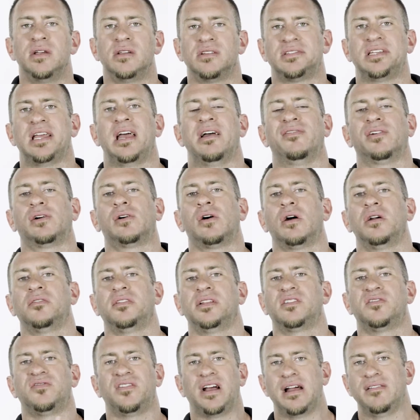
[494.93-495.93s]
say I have a card
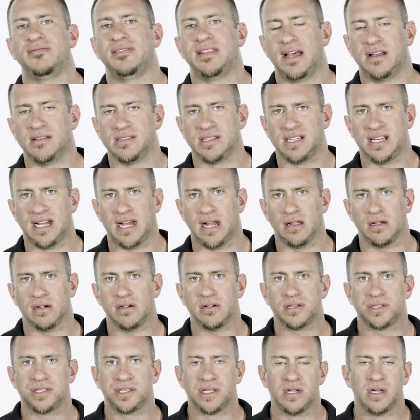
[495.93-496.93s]
that's
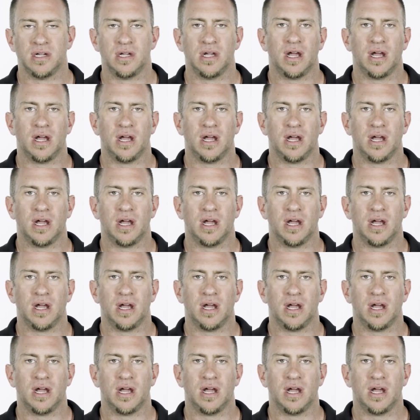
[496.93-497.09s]
$5,000,